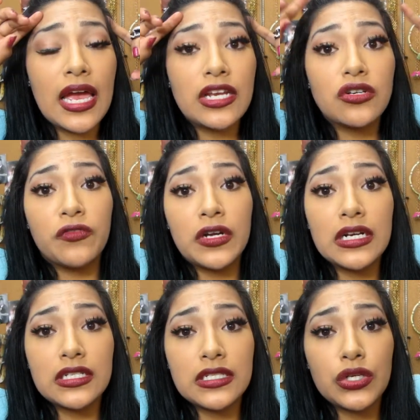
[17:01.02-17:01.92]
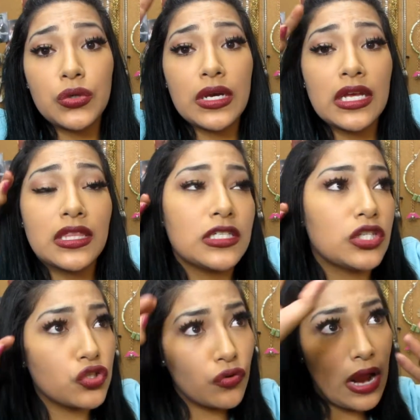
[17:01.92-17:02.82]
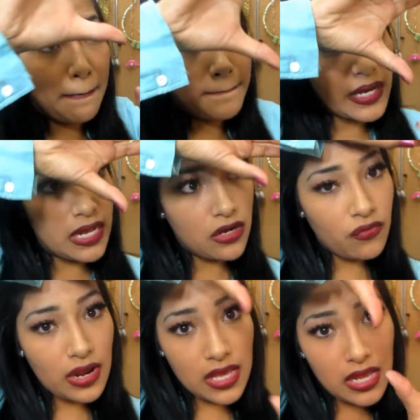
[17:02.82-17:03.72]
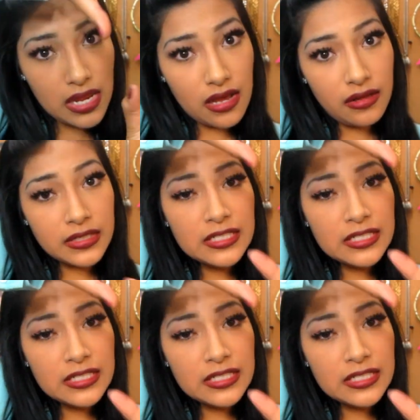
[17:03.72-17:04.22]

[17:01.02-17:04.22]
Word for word: and don't forget to hit the subscribe button right here.